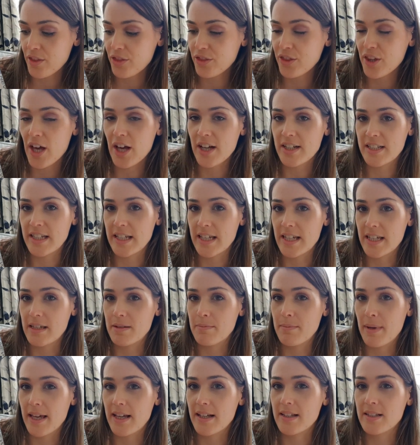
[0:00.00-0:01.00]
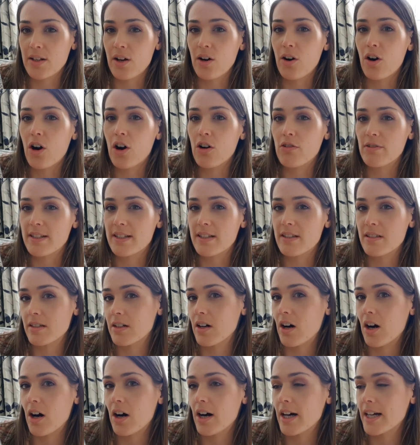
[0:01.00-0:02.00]
30 makes that are
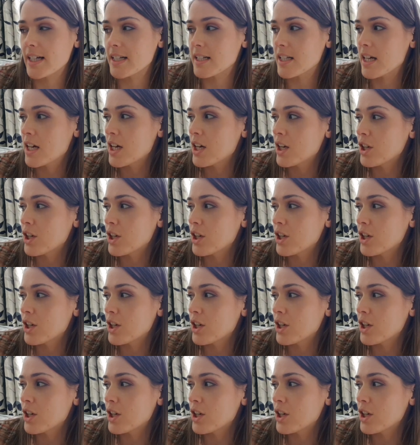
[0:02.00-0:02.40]
inside,